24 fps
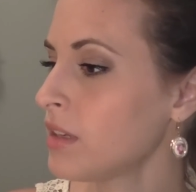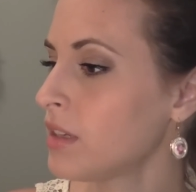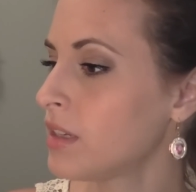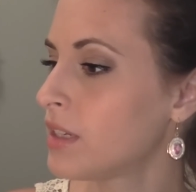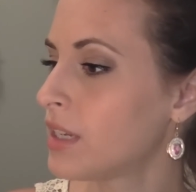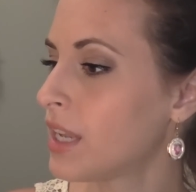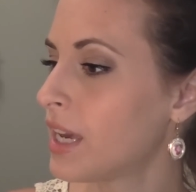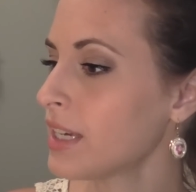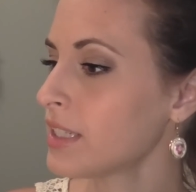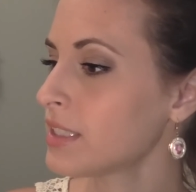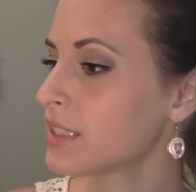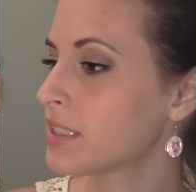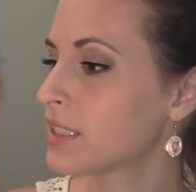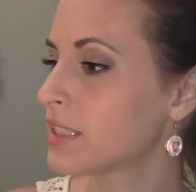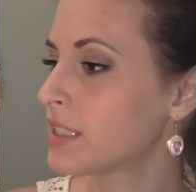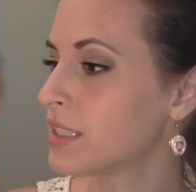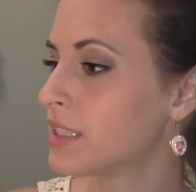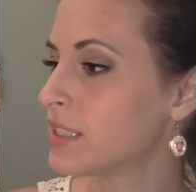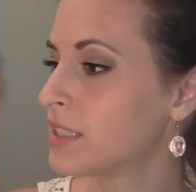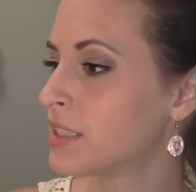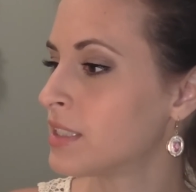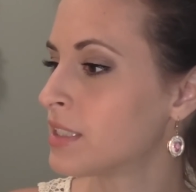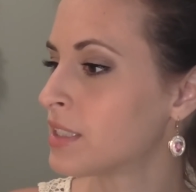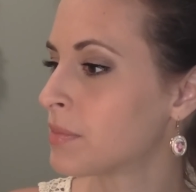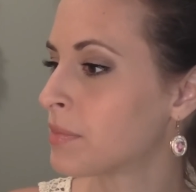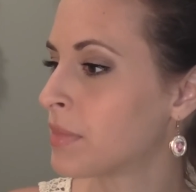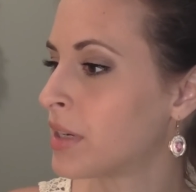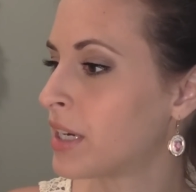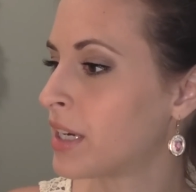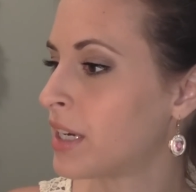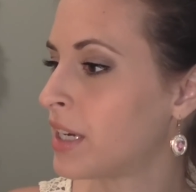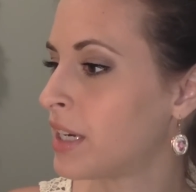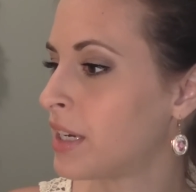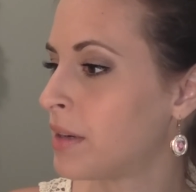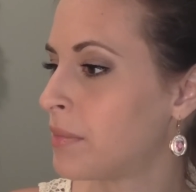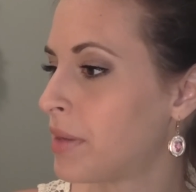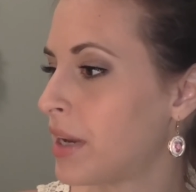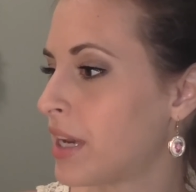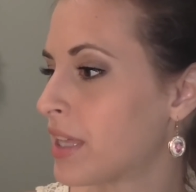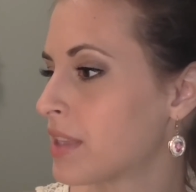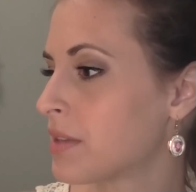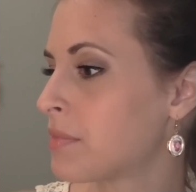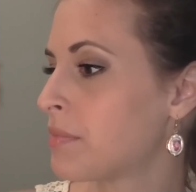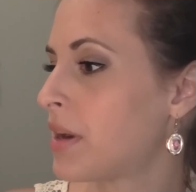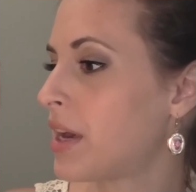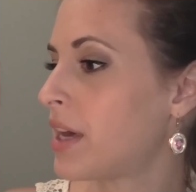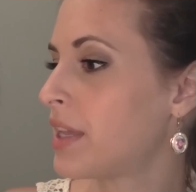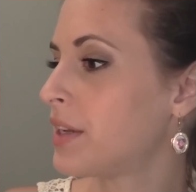Next is my
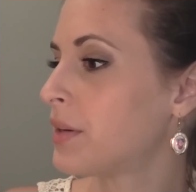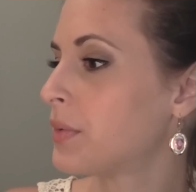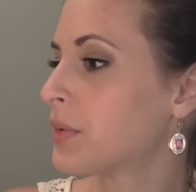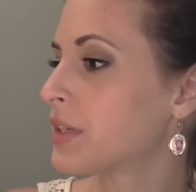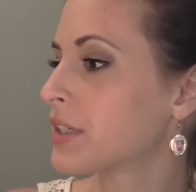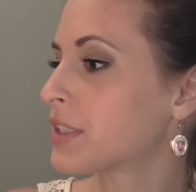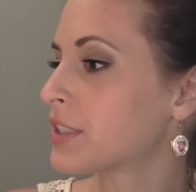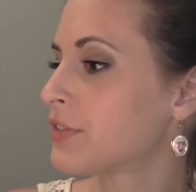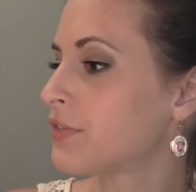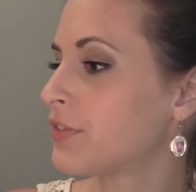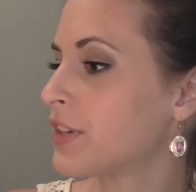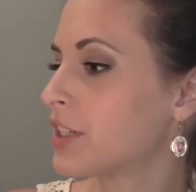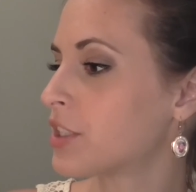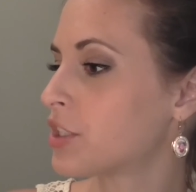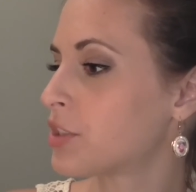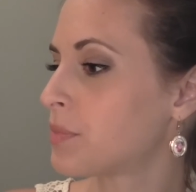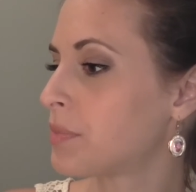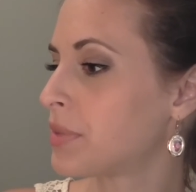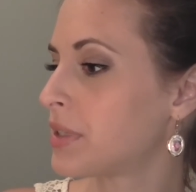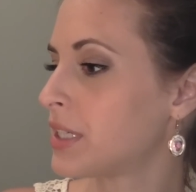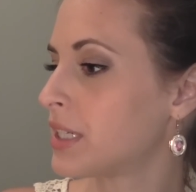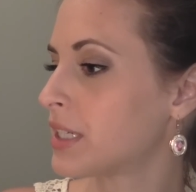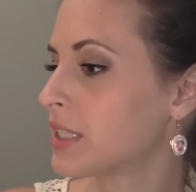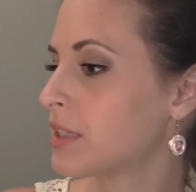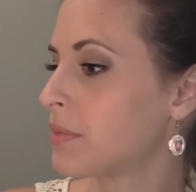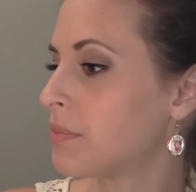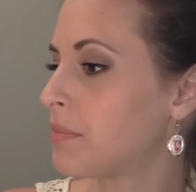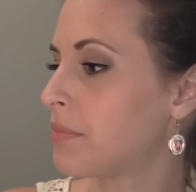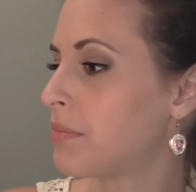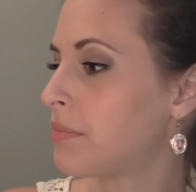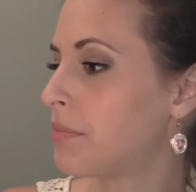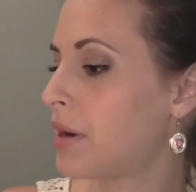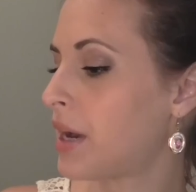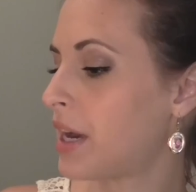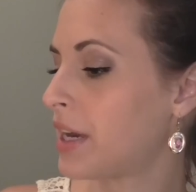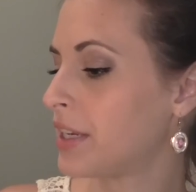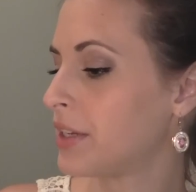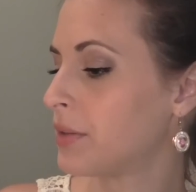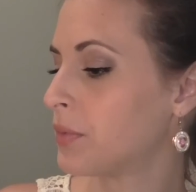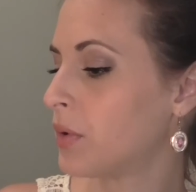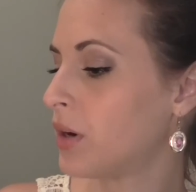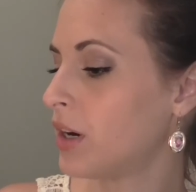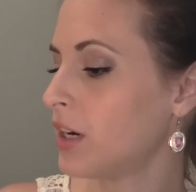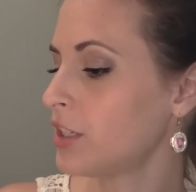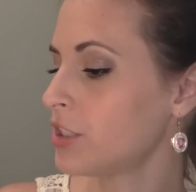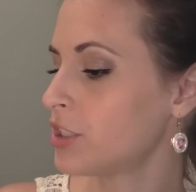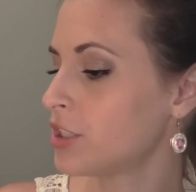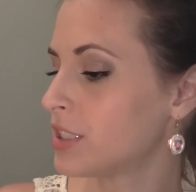Bath & Body Works Fresh Picked Body
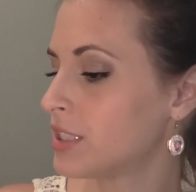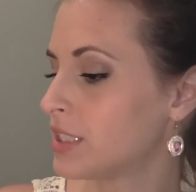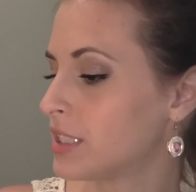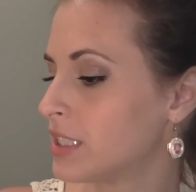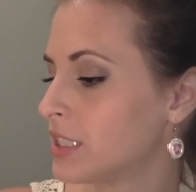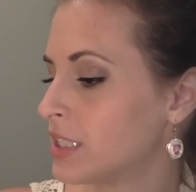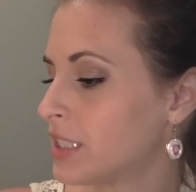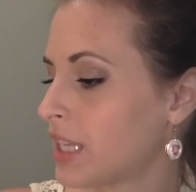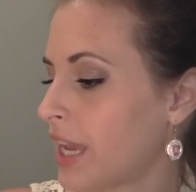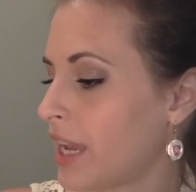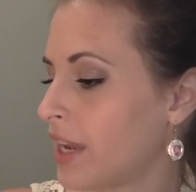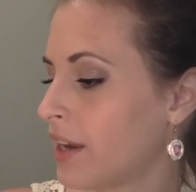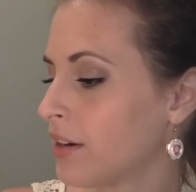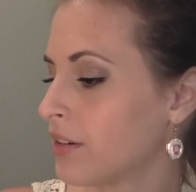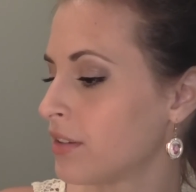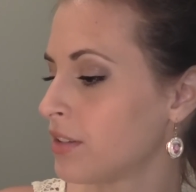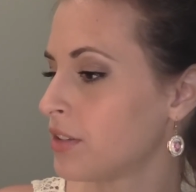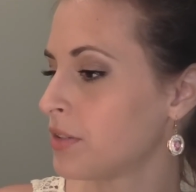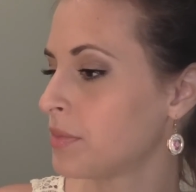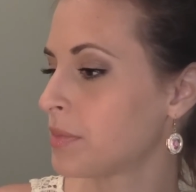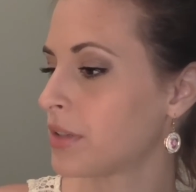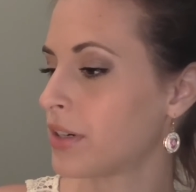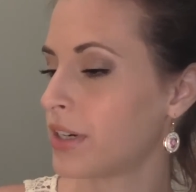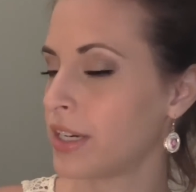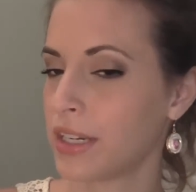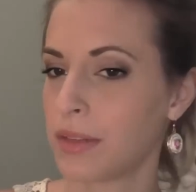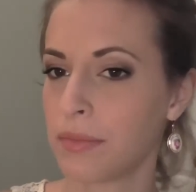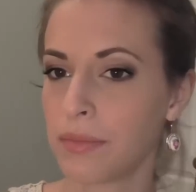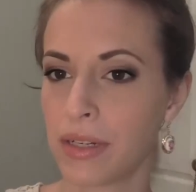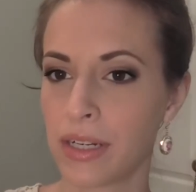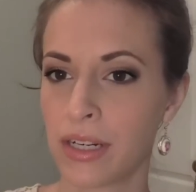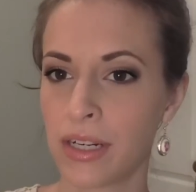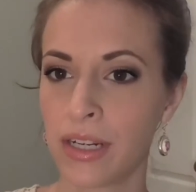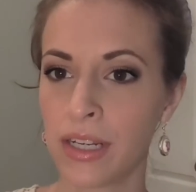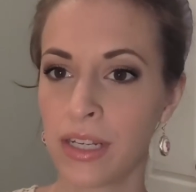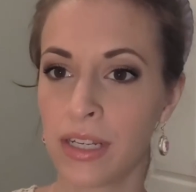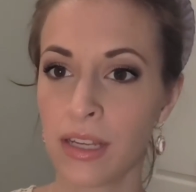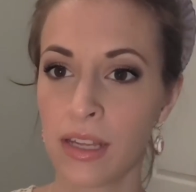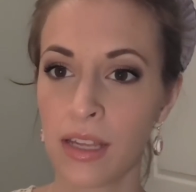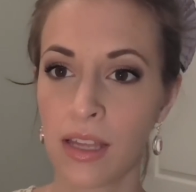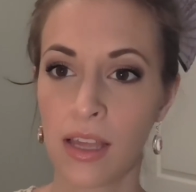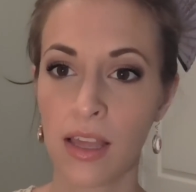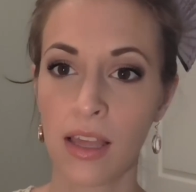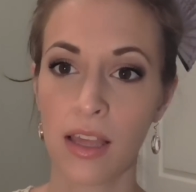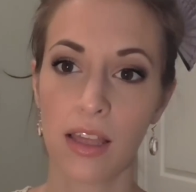Wash. This is Heirloom Cranberry.